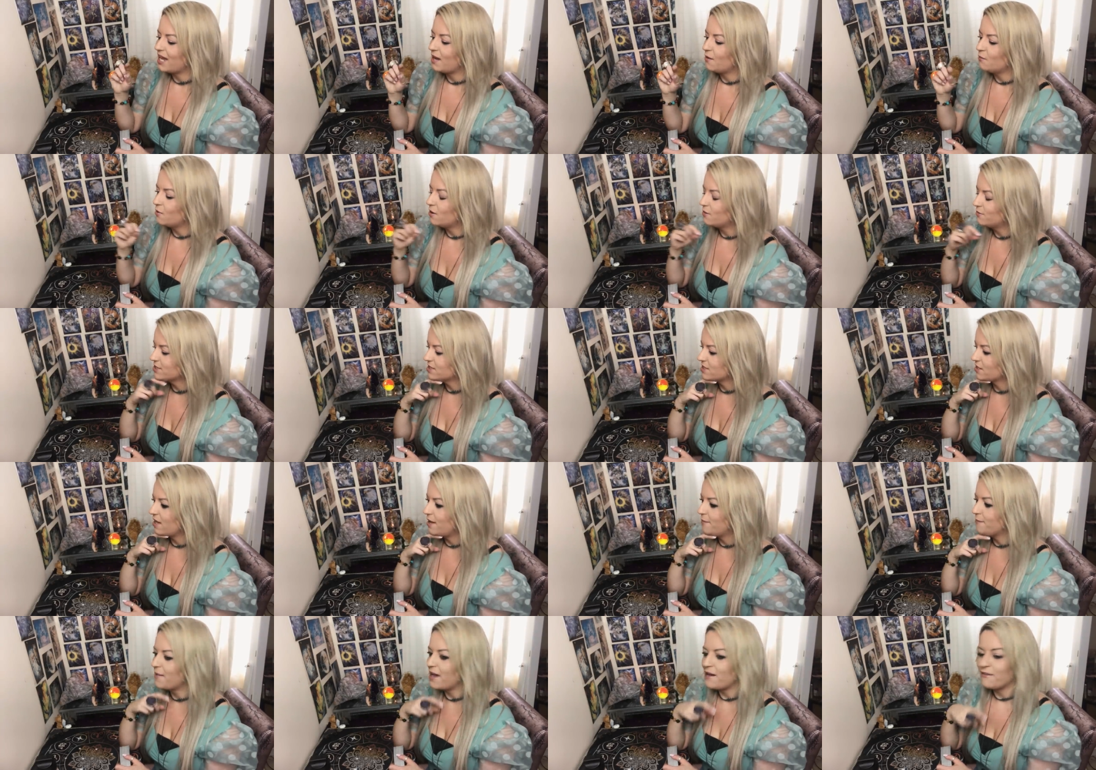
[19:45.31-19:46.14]
What was it?
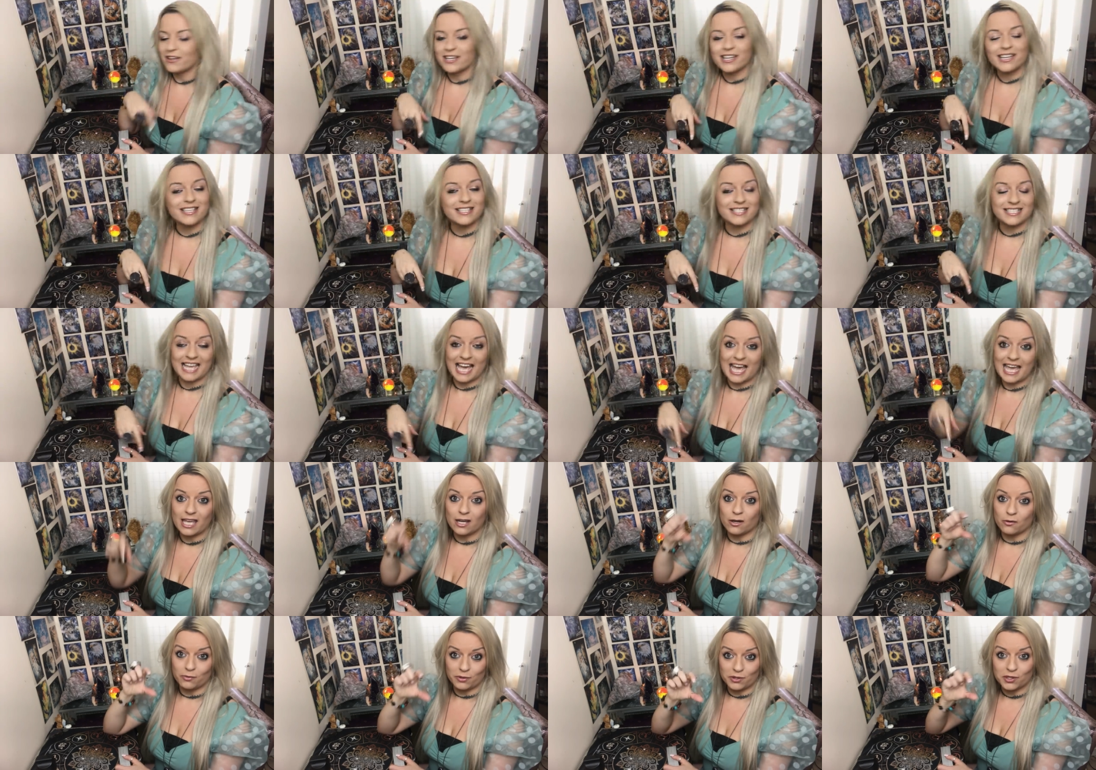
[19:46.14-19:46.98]
American
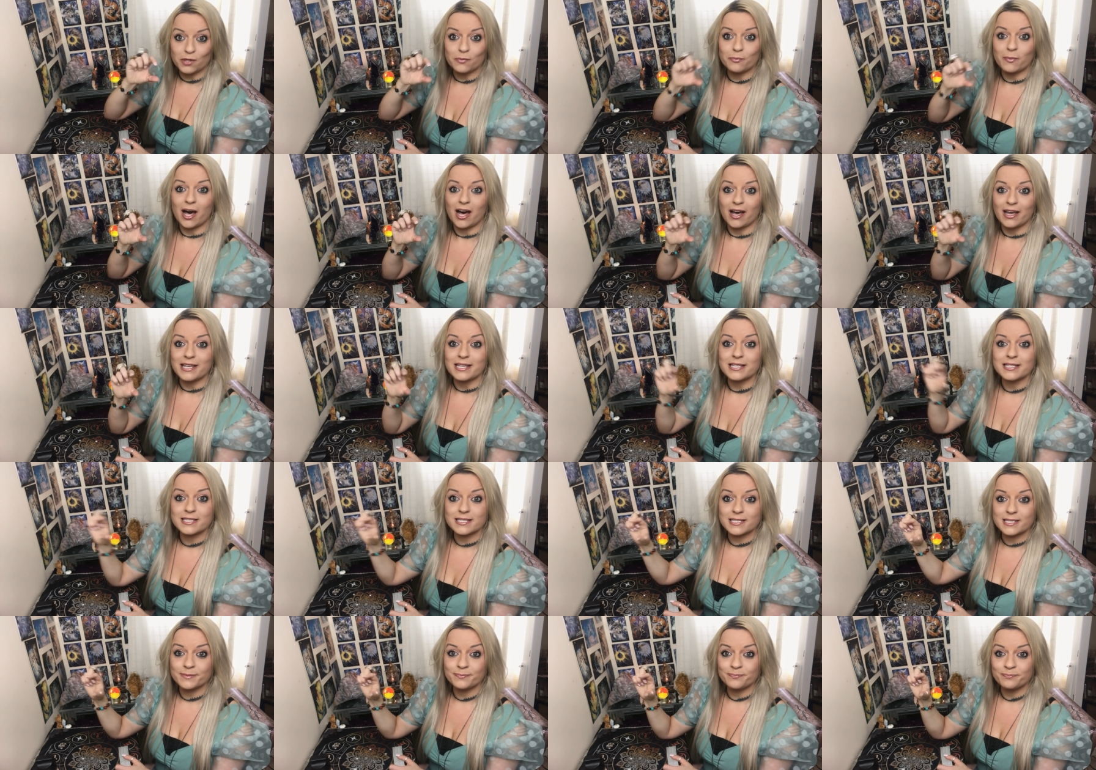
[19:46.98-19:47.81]
Tail with the
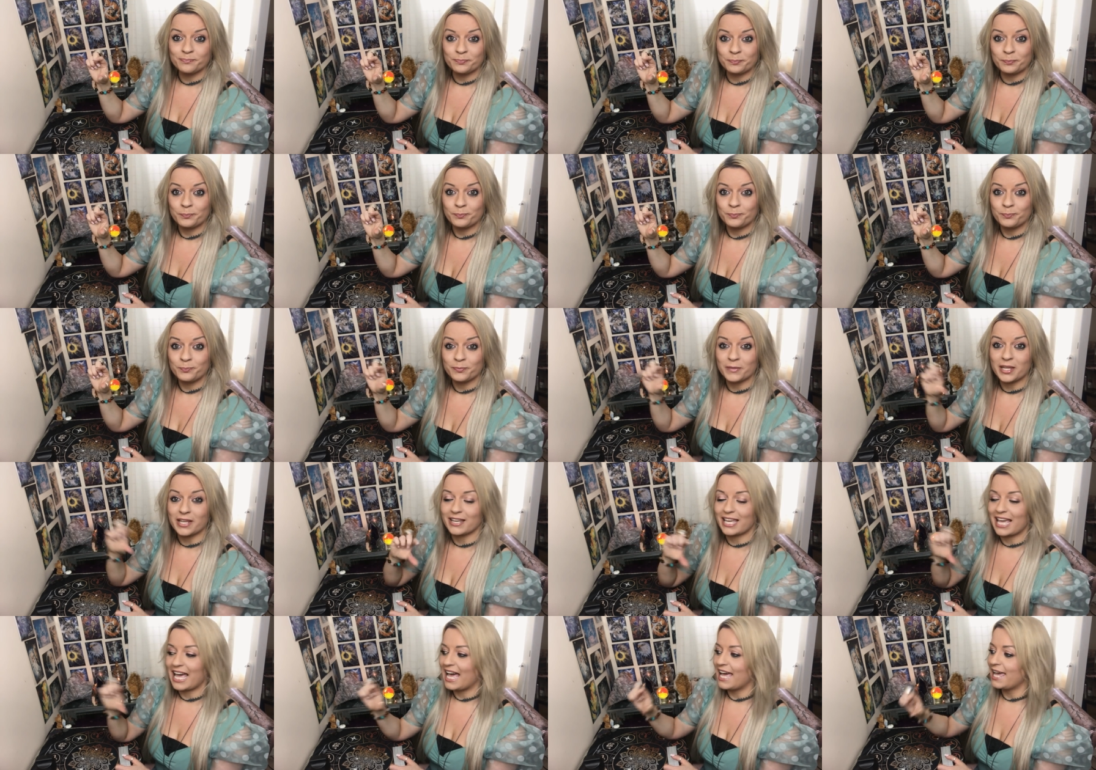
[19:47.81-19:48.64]
Mice
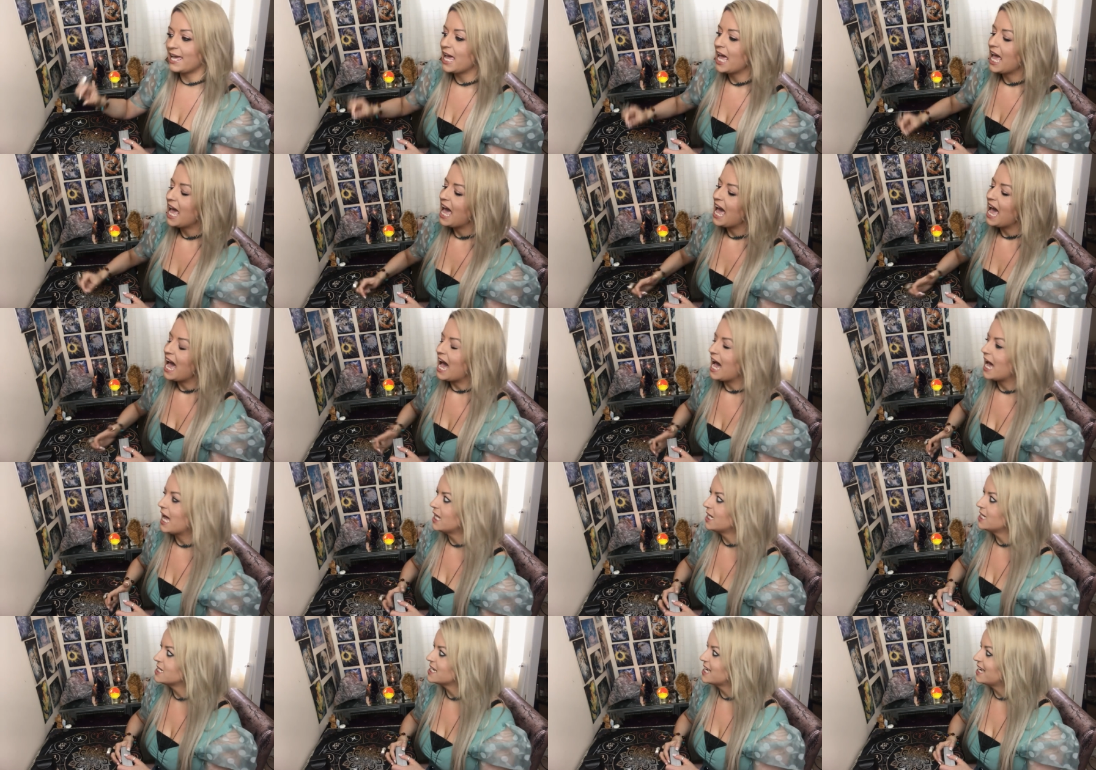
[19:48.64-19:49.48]
okay
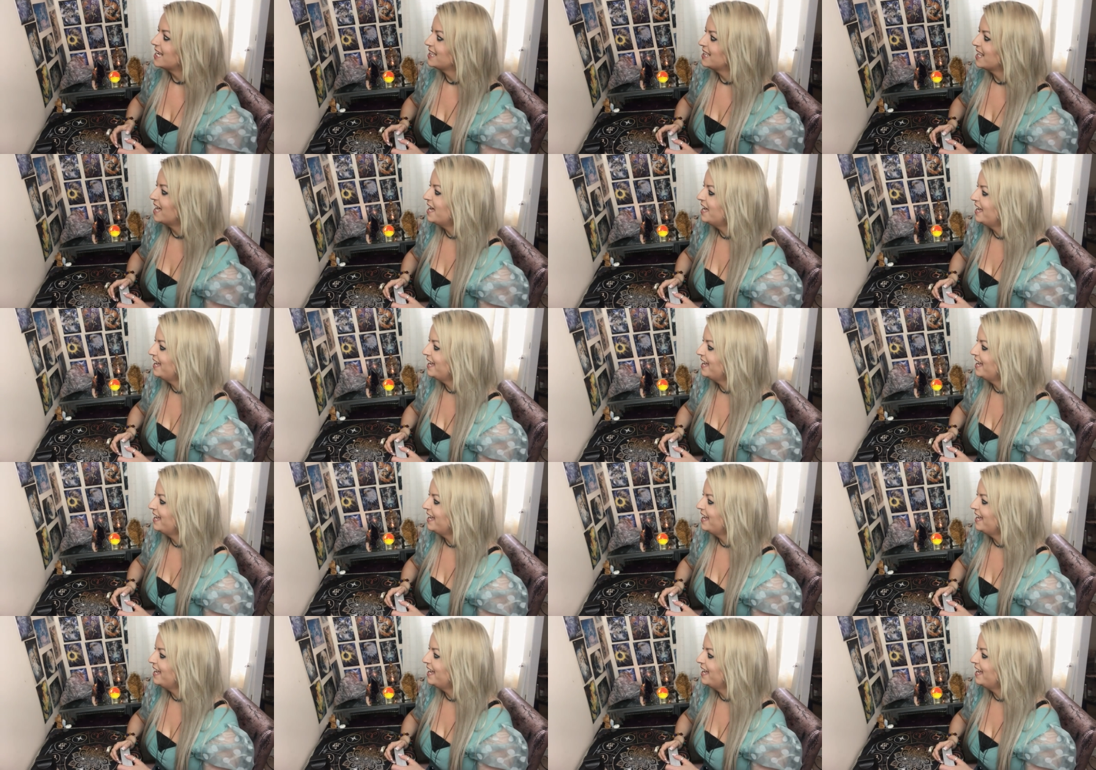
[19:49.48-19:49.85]
and in